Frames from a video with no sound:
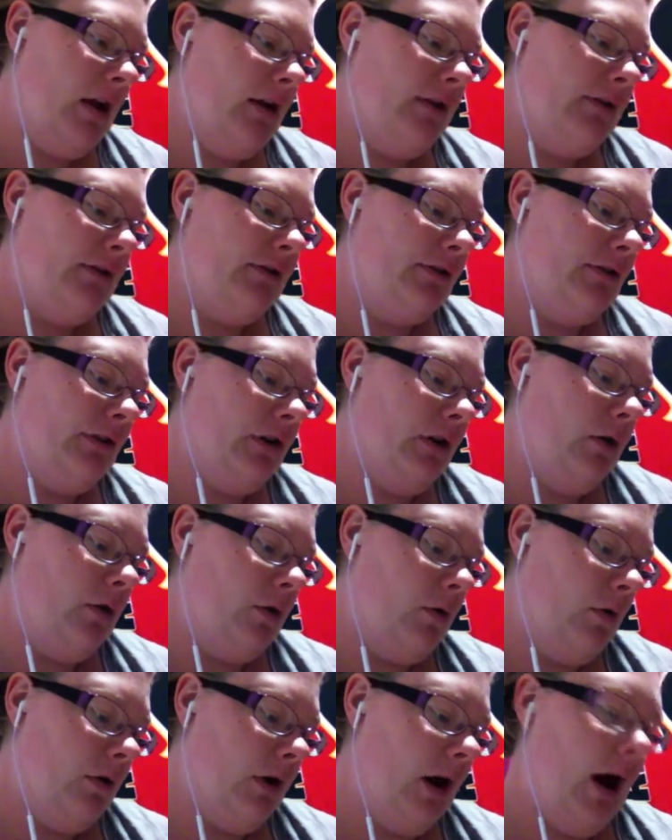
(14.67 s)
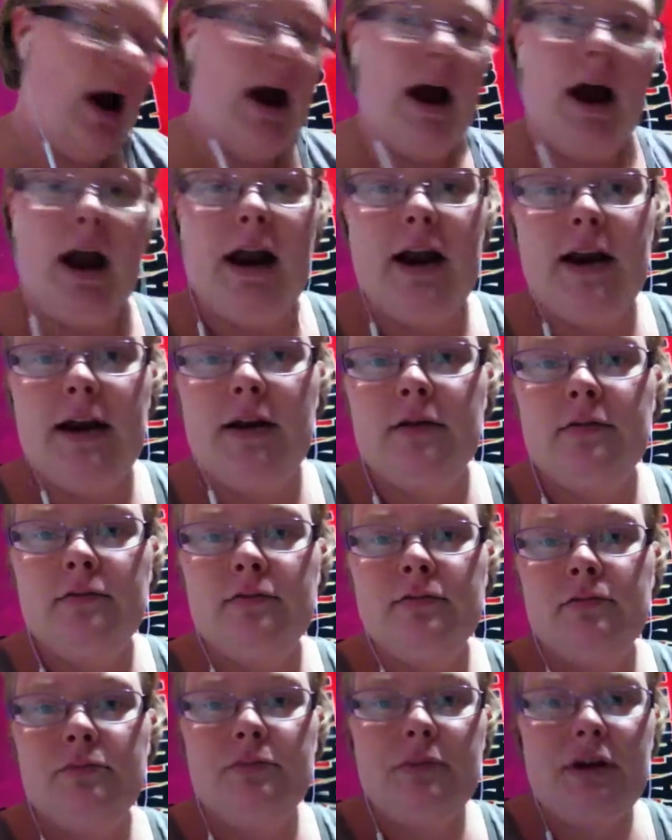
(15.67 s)
So I
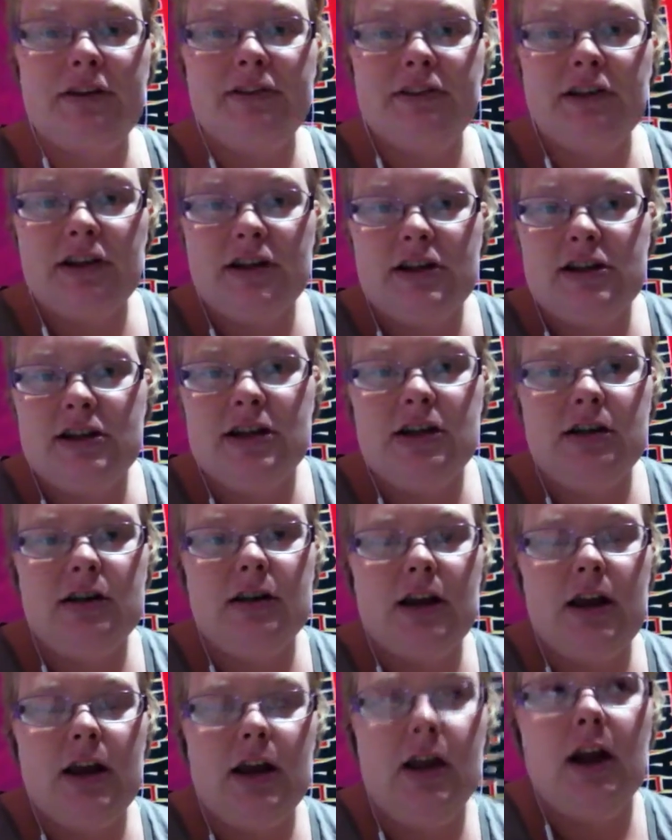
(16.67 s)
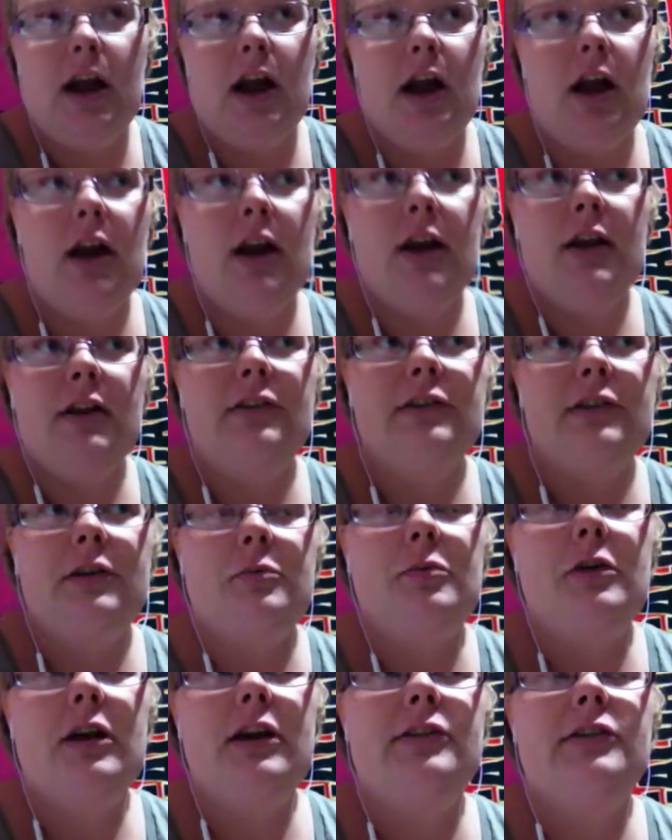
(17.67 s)
basically didn't get any
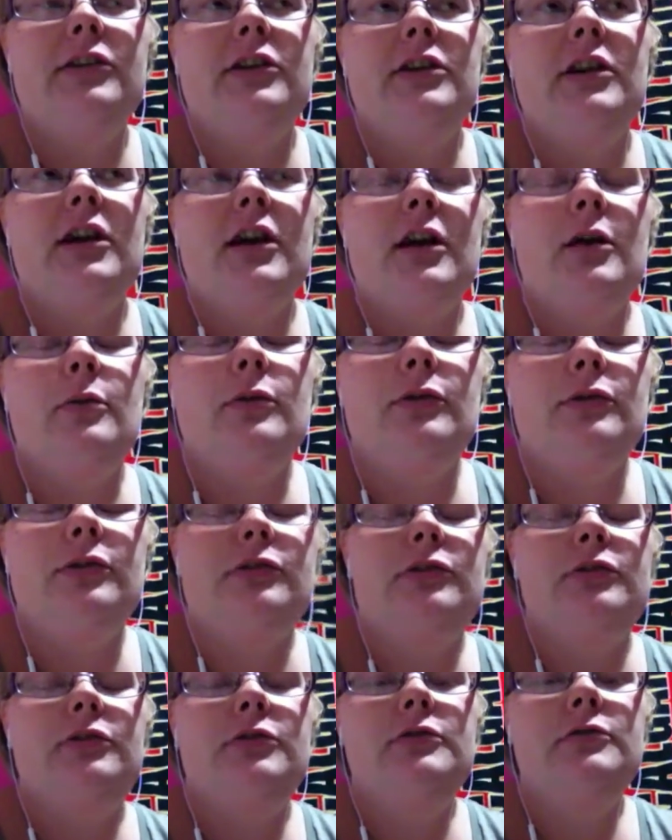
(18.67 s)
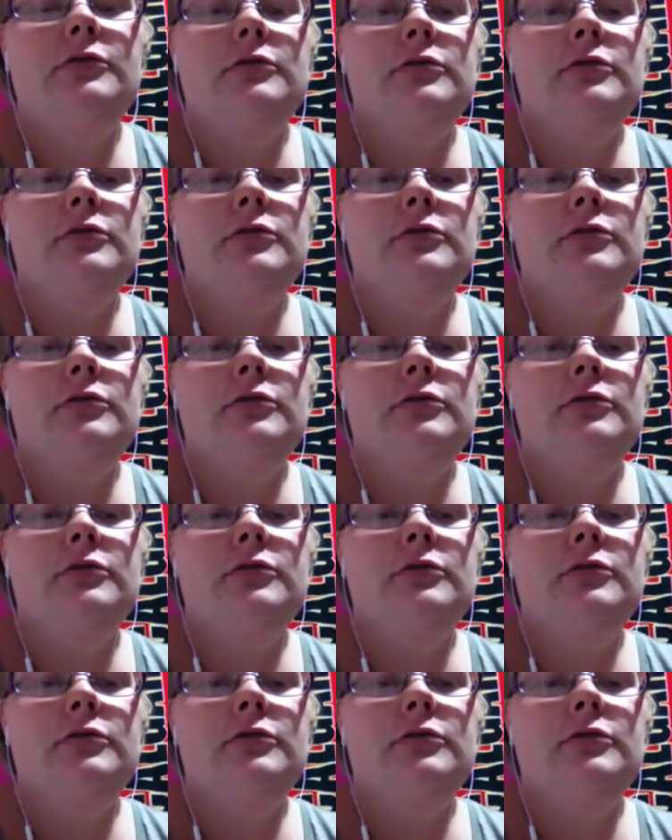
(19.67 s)
sleep last night. I was